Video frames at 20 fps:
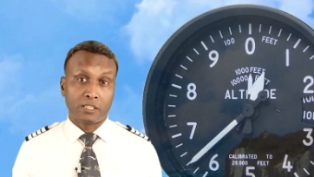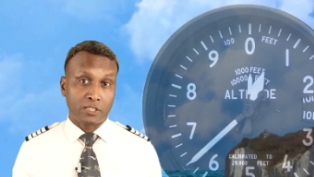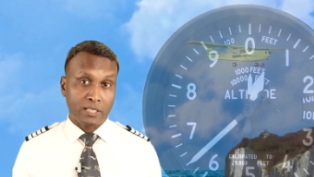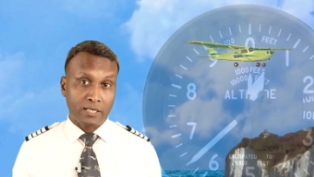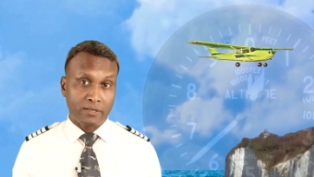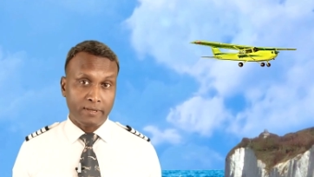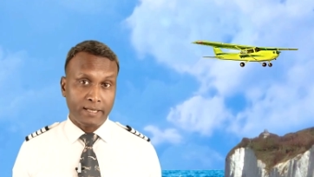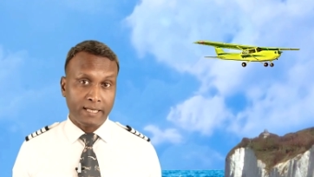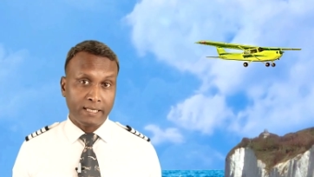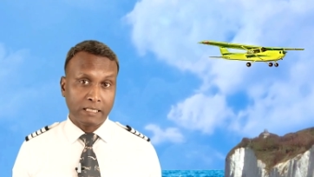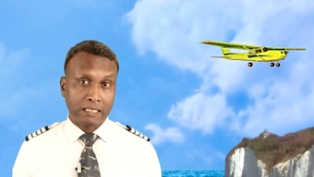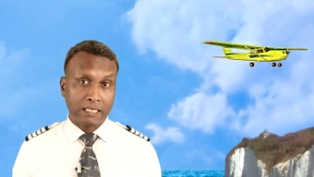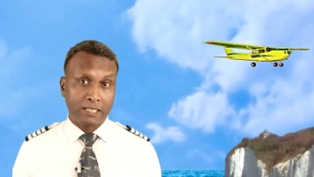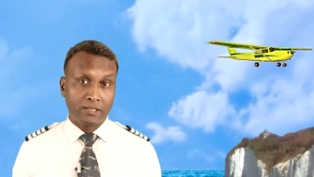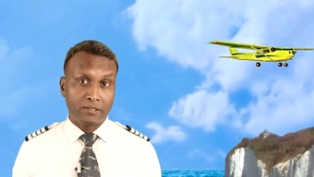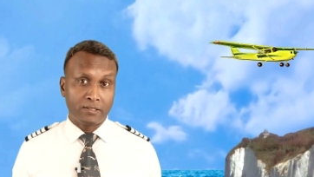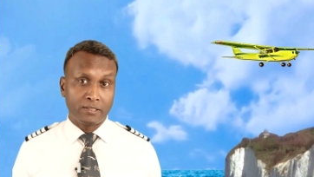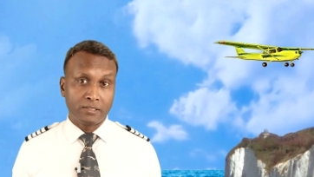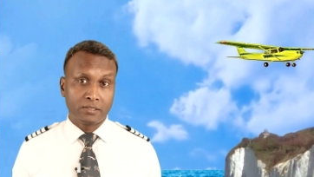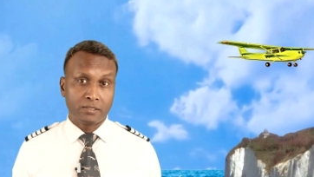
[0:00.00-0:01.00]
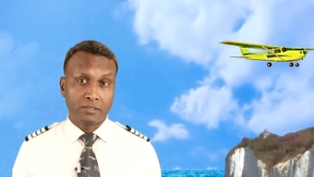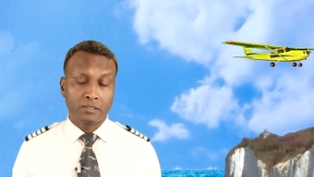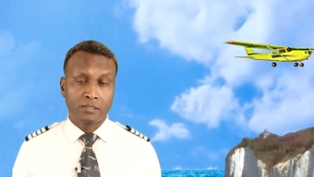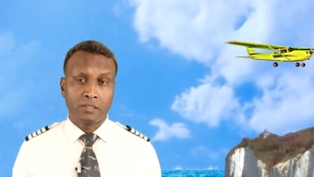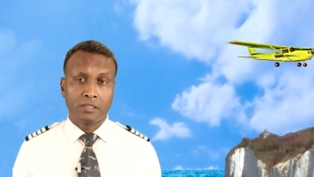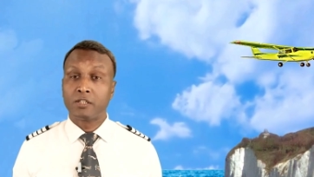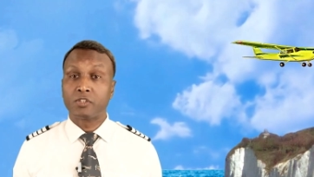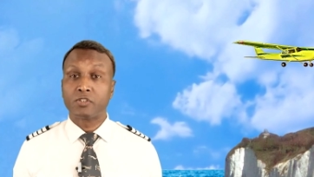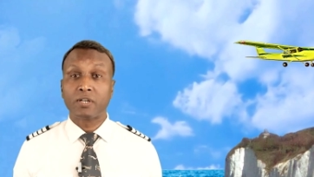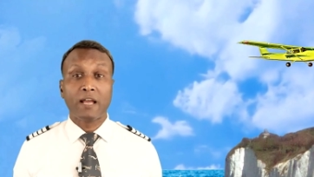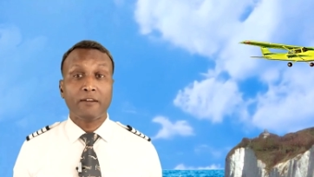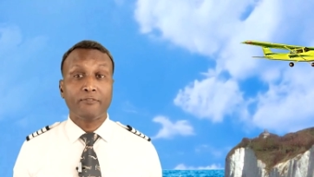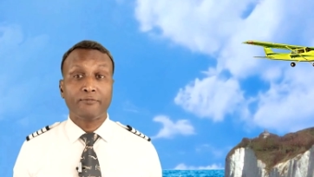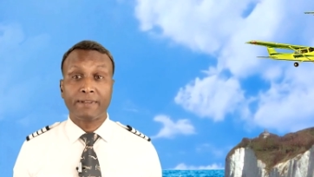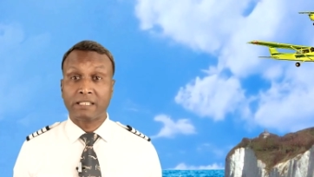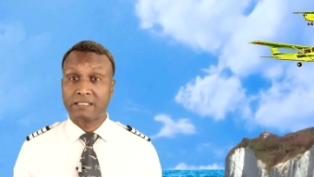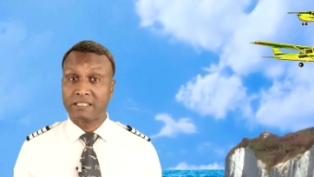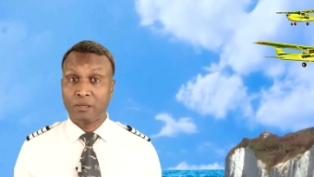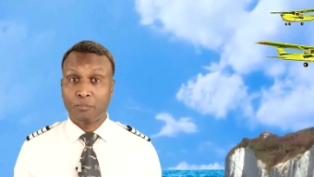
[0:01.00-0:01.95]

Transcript: terrain clearance, traffic